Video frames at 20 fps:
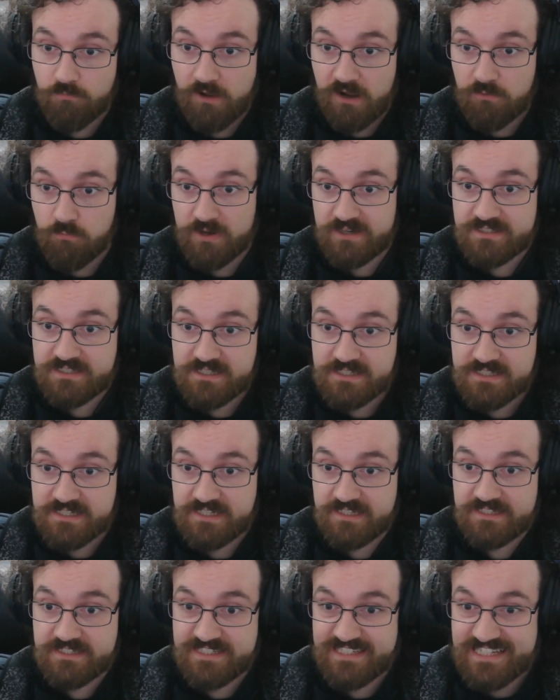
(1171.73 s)
I want to see
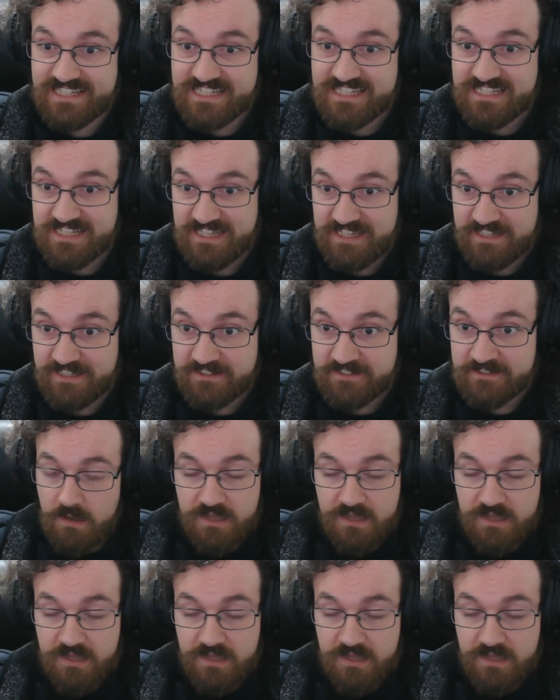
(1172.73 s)
it succeed.